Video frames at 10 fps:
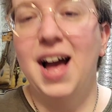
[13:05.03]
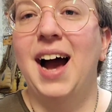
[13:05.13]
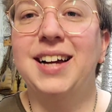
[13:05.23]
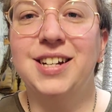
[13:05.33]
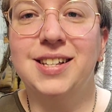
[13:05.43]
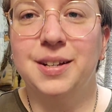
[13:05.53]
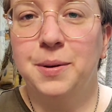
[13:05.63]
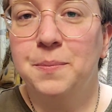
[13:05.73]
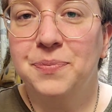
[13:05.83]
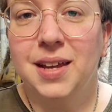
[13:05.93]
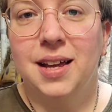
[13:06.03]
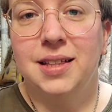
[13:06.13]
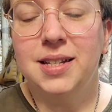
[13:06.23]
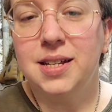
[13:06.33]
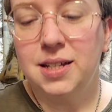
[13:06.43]

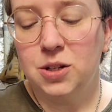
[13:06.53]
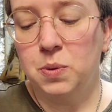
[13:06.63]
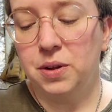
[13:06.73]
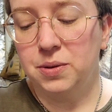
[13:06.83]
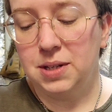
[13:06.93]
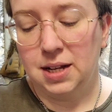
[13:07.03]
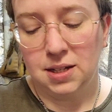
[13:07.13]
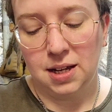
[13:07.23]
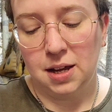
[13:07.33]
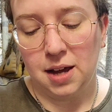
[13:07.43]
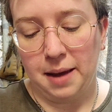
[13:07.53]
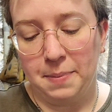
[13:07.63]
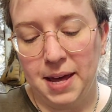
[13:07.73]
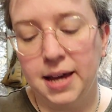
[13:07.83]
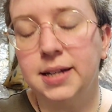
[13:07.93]
This is just one of those things that I
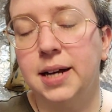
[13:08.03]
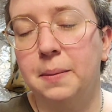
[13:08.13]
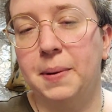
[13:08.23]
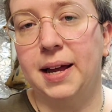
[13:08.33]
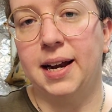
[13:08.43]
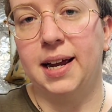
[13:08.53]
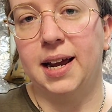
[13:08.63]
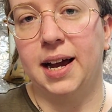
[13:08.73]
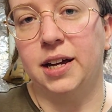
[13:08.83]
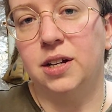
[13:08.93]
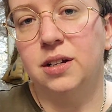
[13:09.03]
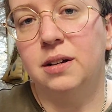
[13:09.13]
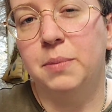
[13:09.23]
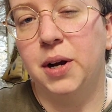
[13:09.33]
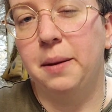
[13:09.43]
picked up and I
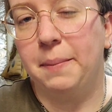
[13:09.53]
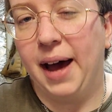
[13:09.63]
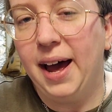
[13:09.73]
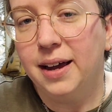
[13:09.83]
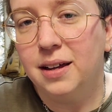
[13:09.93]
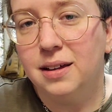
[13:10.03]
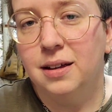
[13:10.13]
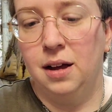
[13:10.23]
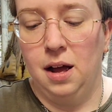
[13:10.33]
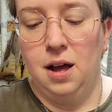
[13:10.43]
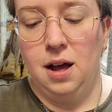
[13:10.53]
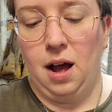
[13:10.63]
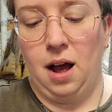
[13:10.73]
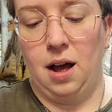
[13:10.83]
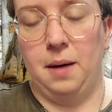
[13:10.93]
couldn't put it back.
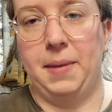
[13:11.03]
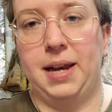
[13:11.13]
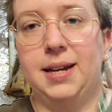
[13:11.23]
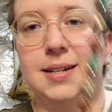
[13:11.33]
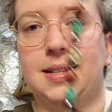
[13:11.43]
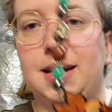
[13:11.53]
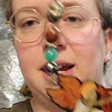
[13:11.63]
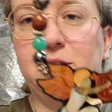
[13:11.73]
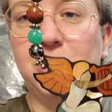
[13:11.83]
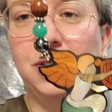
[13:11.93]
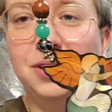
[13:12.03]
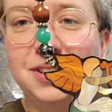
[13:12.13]
And it is an angel.